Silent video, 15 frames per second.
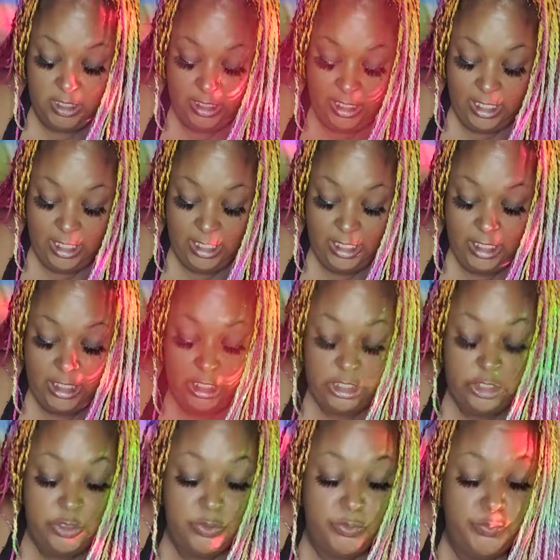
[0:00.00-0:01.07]
Lily
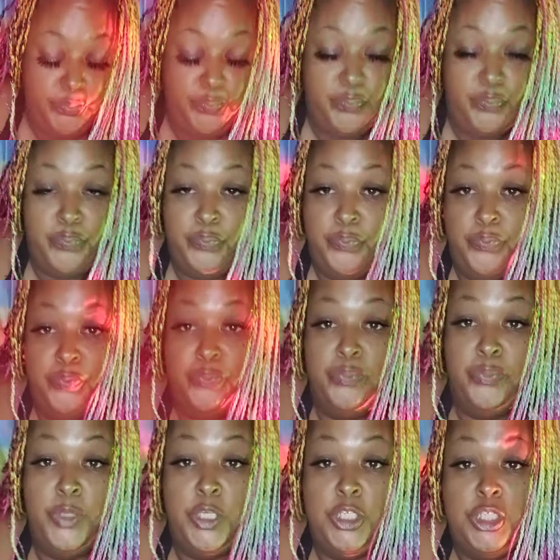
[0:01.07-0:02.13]
Lou.
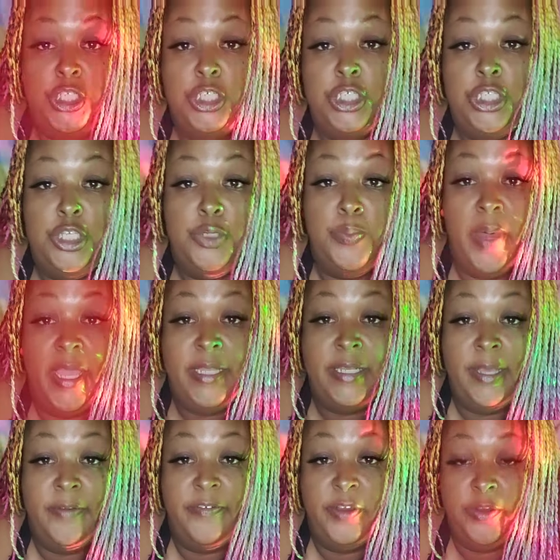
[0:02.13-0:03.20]
She's still
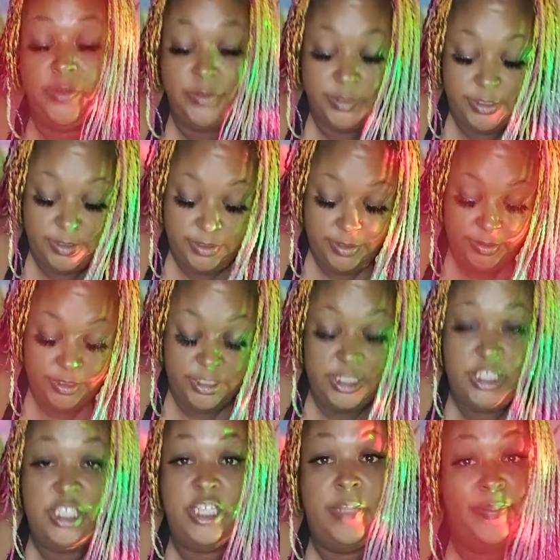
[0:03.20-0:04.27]
biting at folks.
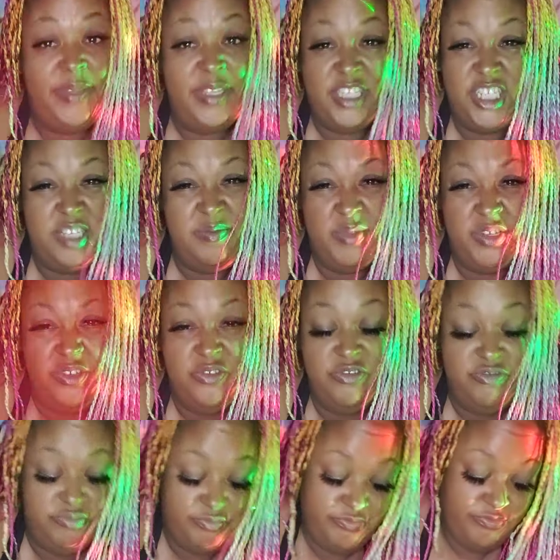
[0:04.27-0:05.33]
She's in a bitchy
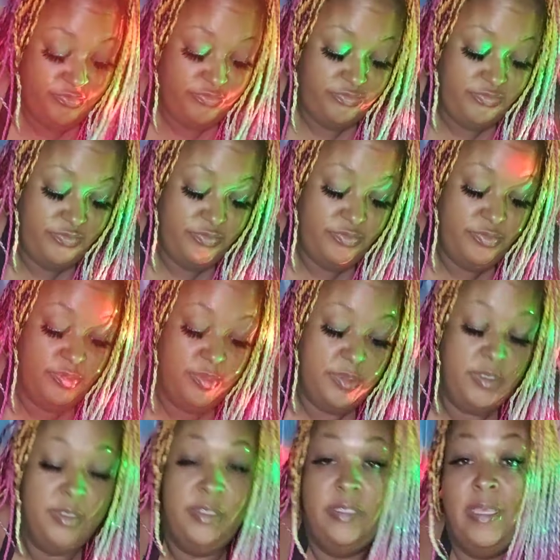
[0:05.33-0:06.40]
mood.
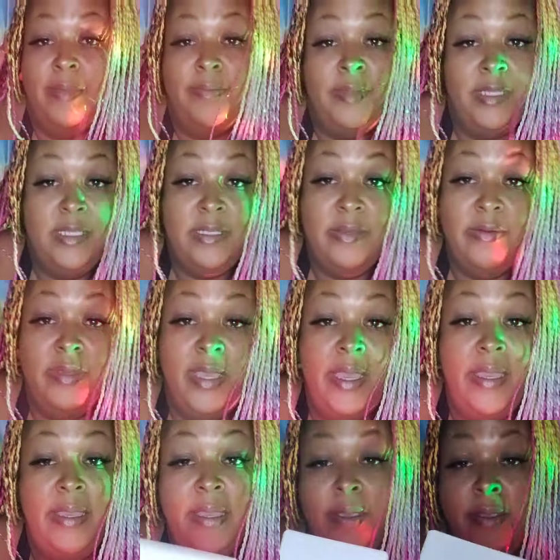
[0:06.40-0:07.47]
Something is
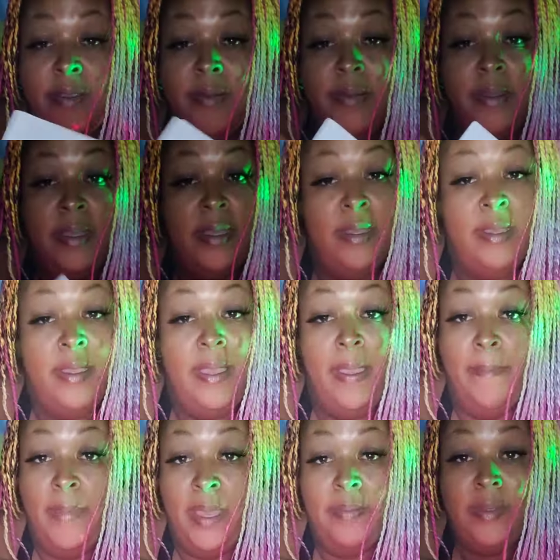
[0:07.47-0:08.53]
okay here,
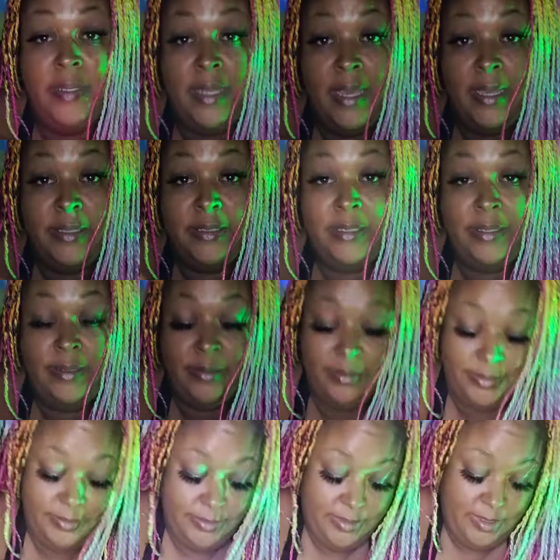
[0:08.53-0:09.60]
and maybe not too.
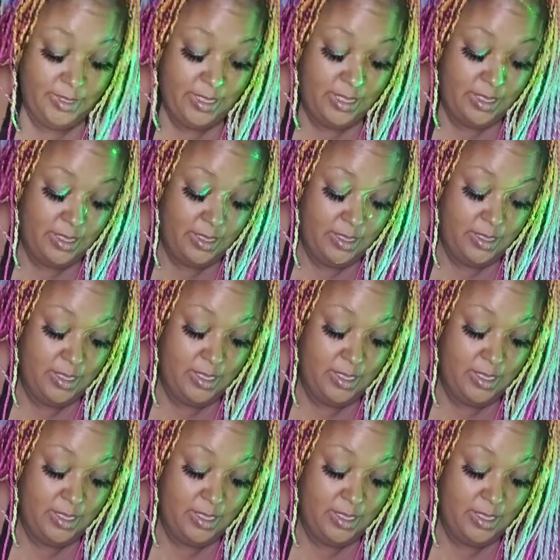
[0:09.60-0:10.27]
Okay.